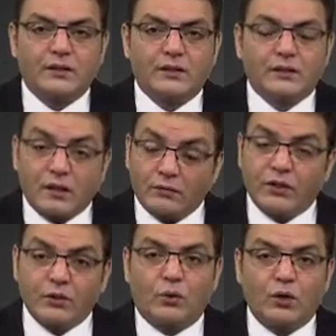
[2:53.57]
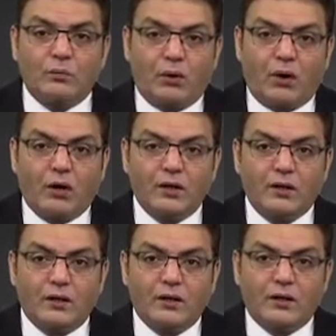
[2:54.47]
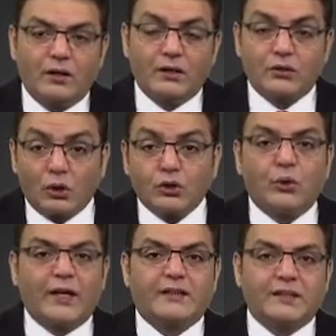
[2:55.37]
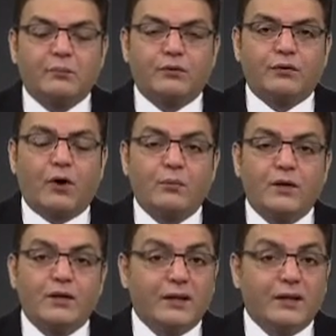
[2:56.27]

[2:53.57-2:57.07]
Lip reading: a sovereign gold bond is also exempt from